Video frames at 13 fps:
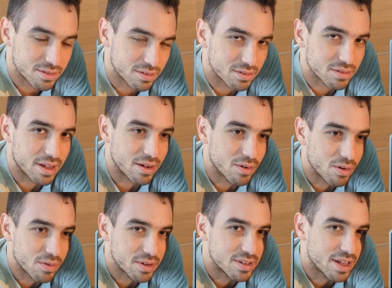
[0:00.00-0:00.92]
don't
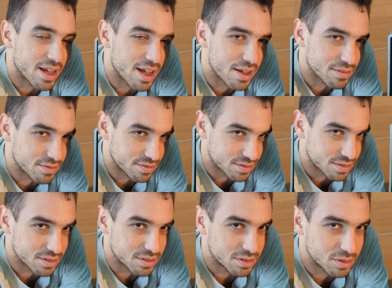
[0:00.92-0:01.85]
already have
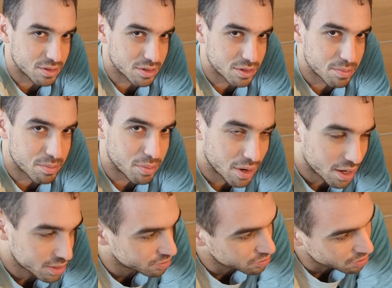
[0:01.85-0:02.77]
the
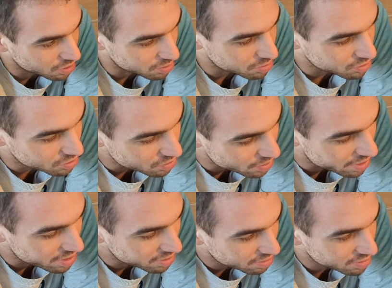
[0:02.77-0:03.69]
part for
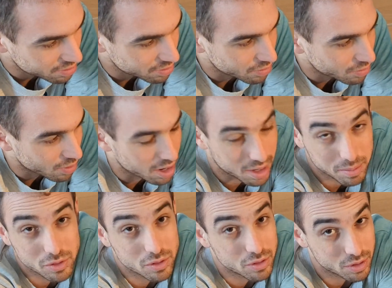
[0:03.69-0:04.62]
upgrade while
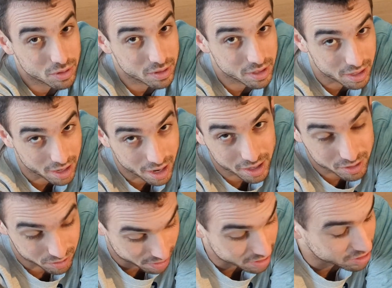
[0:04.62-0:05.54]
I'm turning
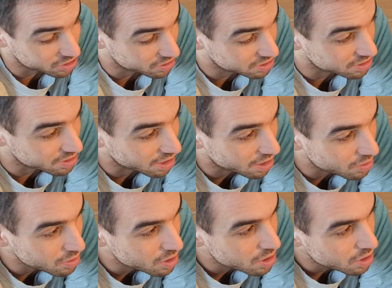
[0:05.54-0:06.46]
actually just
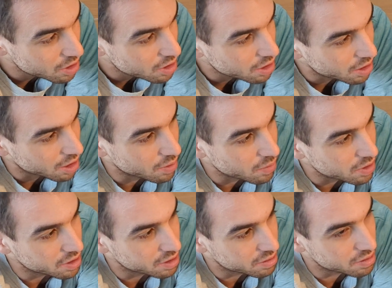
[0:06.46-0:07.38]
now. I
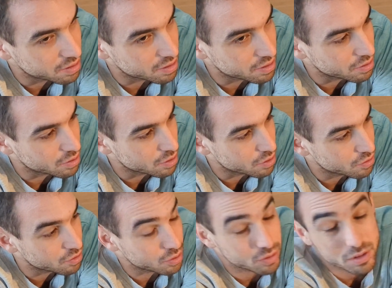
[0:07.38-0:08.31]
will get it in a
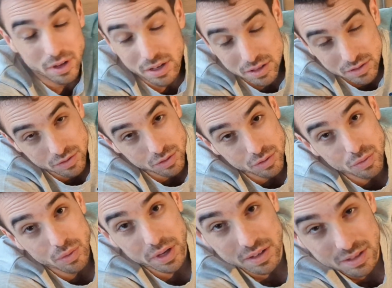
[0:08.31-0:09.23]
few days, few
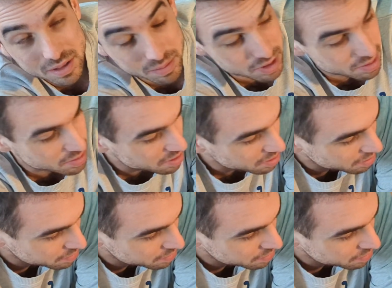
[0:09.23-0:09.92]
weeks maybe.